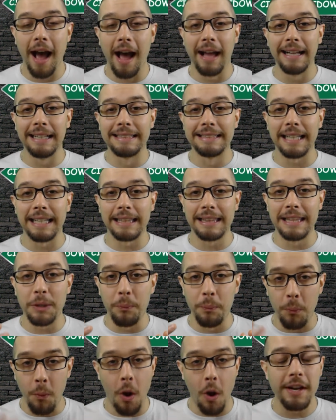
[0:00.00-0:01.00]
It's like the
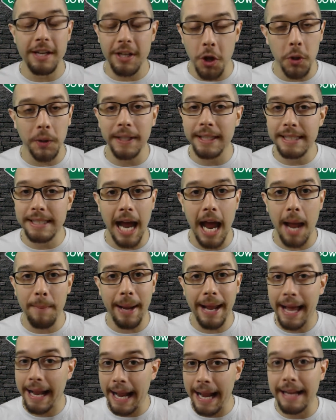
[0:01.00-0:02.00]
one and only time I
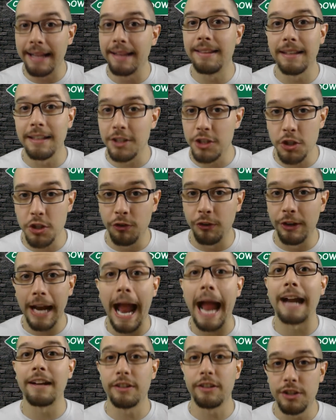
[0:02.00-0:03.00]
had anything to
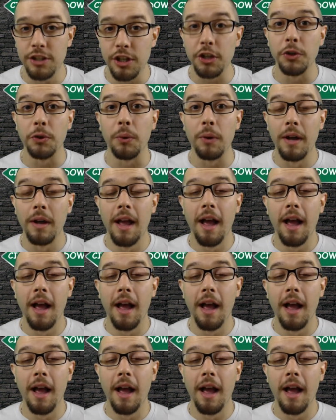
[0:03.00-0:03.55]
react to.